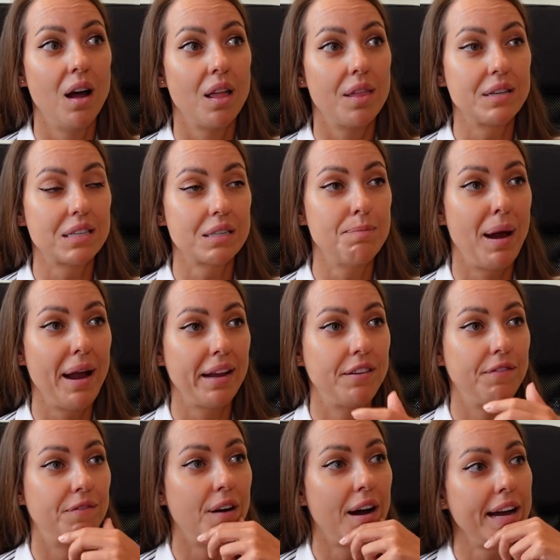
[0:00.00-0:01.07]
This is my
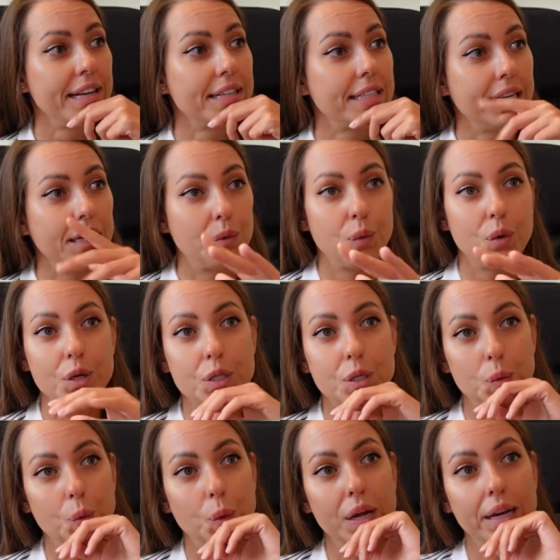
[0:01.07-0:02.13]
advice. It was
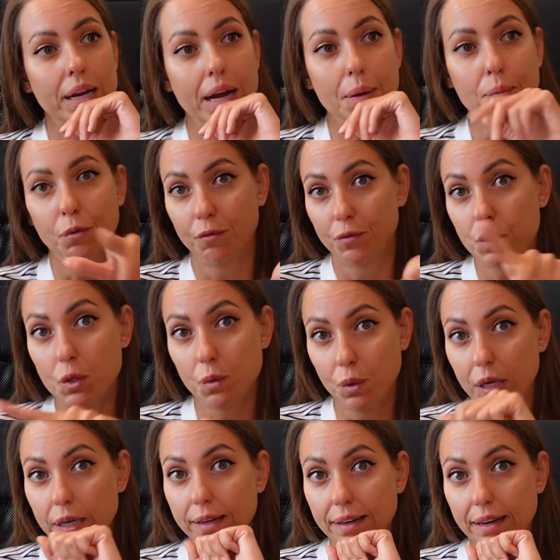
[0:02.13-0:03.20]
when I moved to
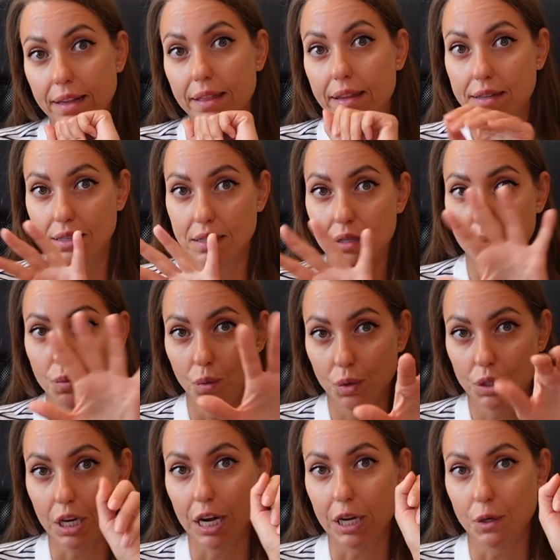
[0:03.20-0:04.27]
England. This is
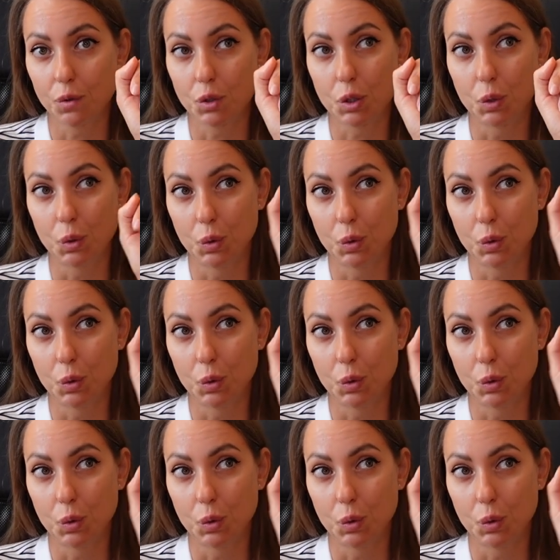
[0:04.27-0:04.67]
what I used to